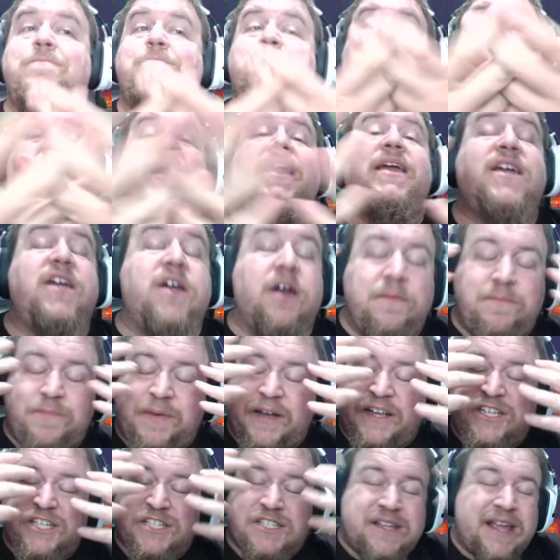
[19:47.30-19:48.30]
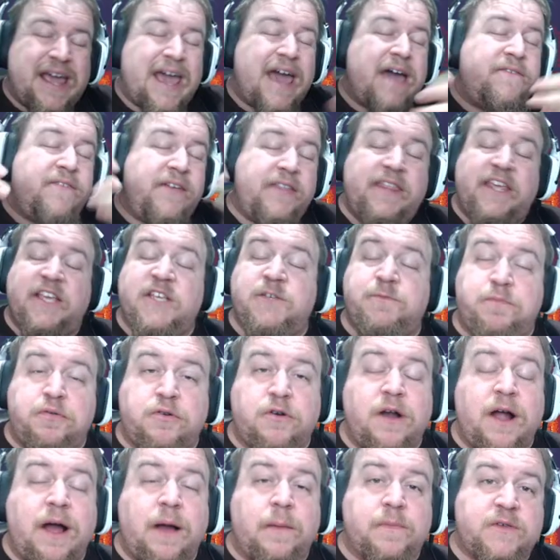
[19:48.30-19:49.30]
By just having these
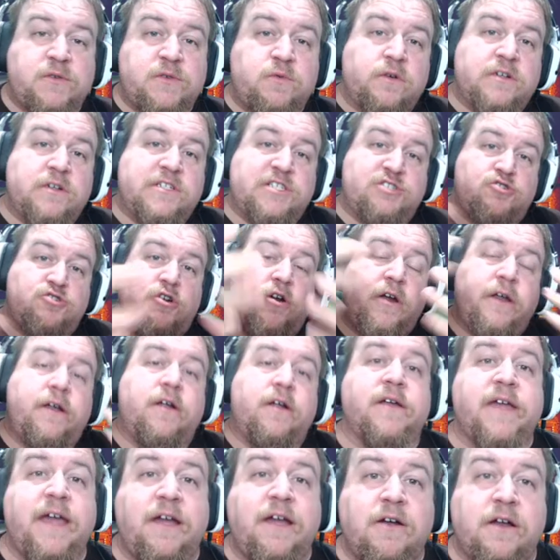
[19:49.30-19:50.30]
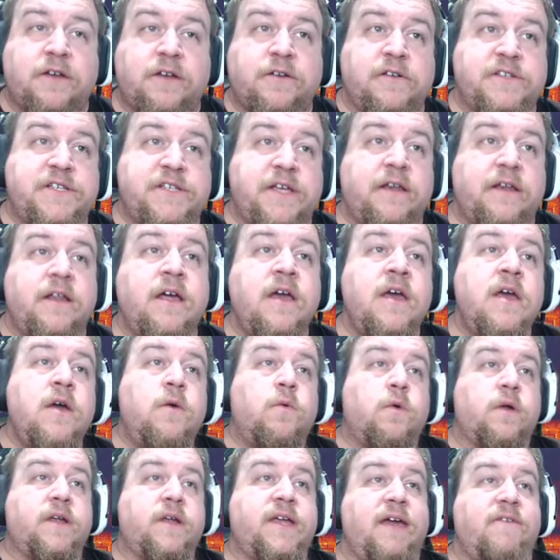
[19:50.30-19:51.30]
prompts, we're drawing our characters in.
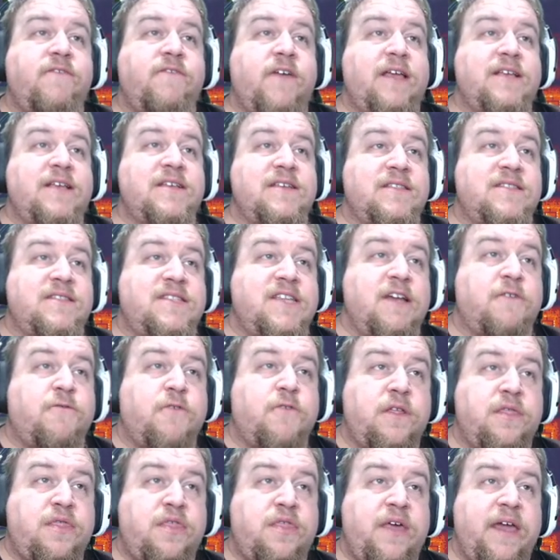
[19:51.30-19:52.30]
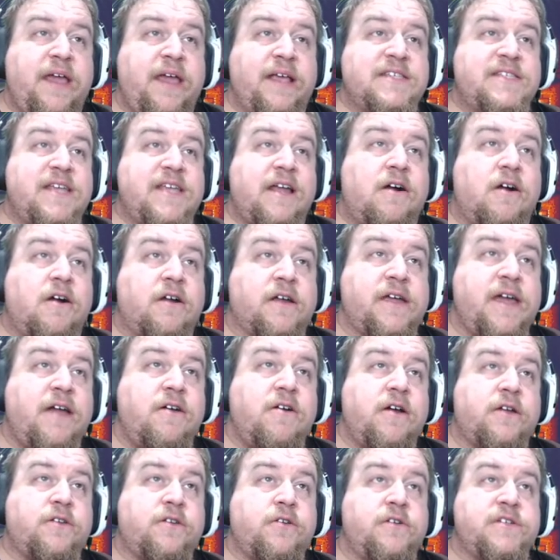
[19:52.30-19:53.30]
We're giving different things that our
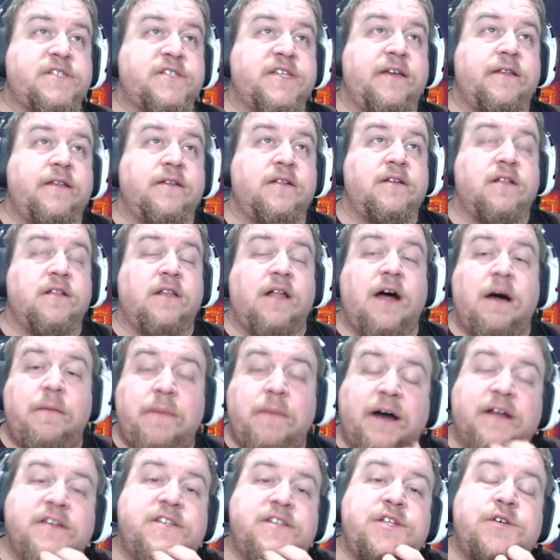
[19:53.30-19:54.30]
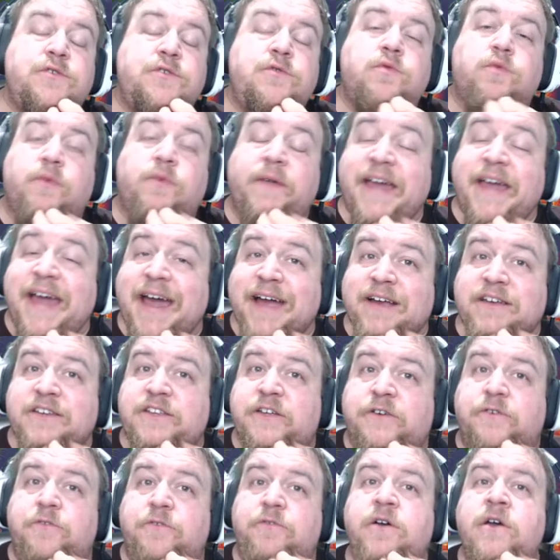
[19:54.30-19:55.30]
characters can glom onto, react
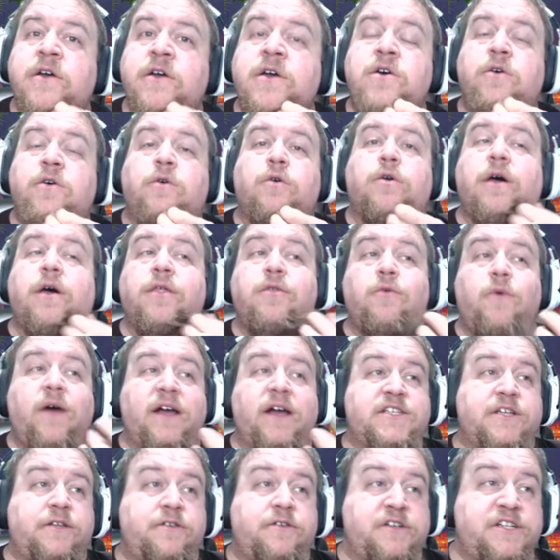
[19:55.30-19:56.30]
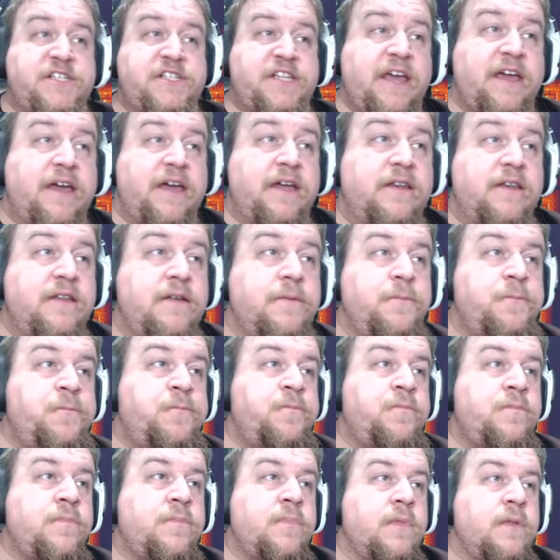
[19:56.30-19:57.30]
to, or otherwise understand.
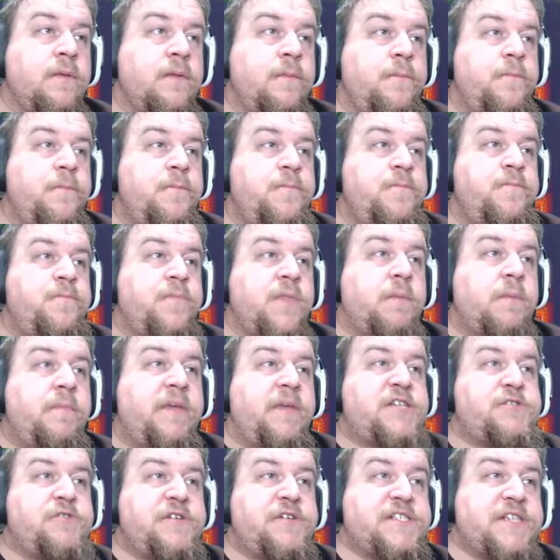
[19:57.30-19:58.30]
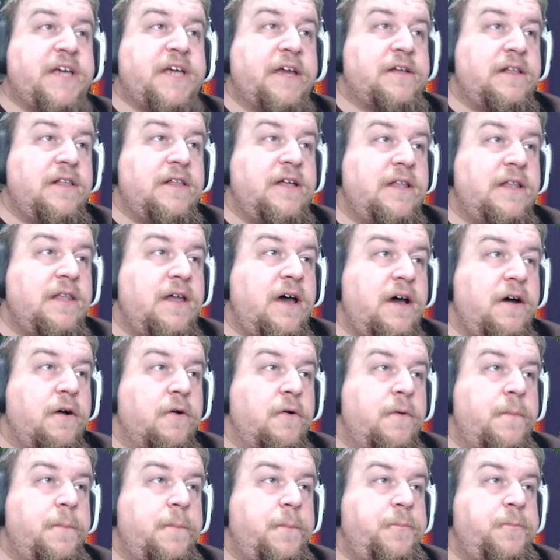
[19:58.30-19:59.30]
Mystery Cycle,
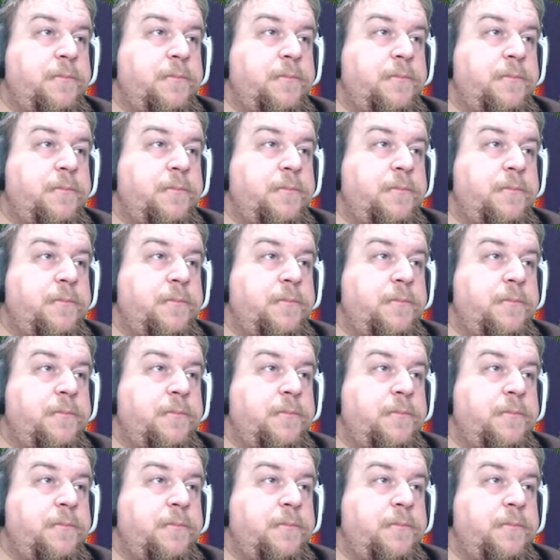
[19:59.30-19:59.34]
hello.